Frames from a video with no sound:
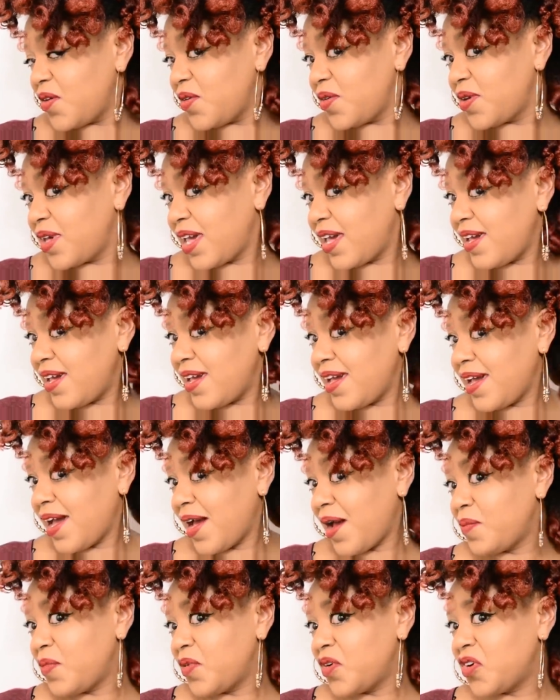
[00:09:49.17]

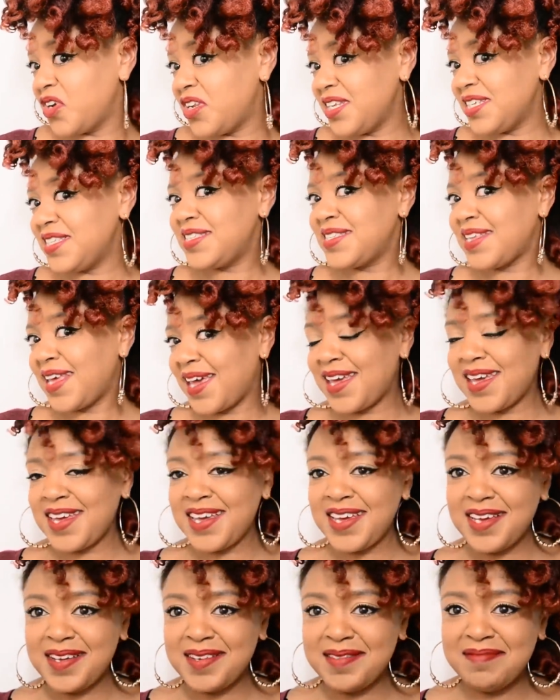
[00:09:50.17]
Okay, I'm gonna
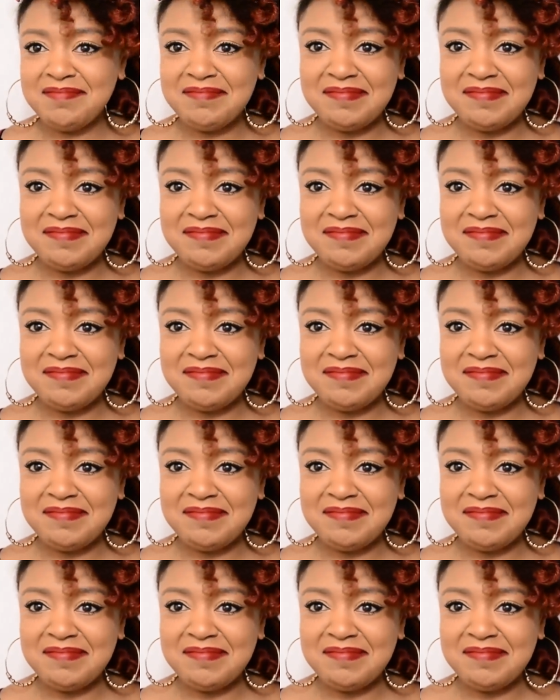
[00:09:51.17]
say